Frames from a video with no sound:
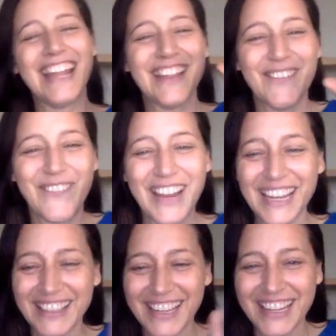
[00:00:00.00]
and the
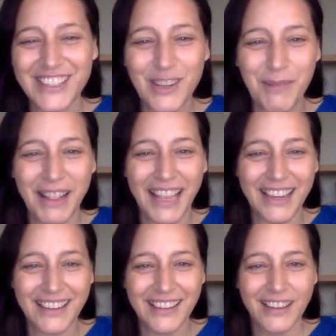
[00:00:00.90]
funny thing is, she'll be like,
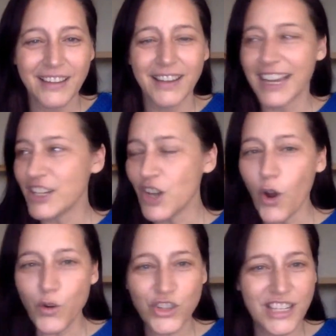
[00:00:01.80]
I
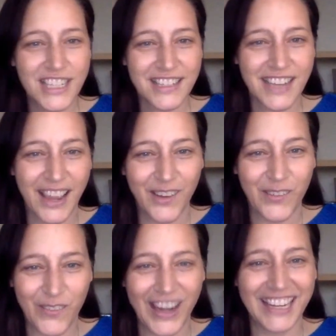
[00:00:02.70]
know she's in town
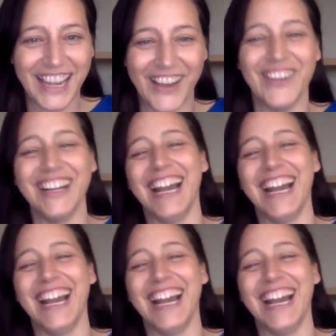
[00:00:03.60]
right now.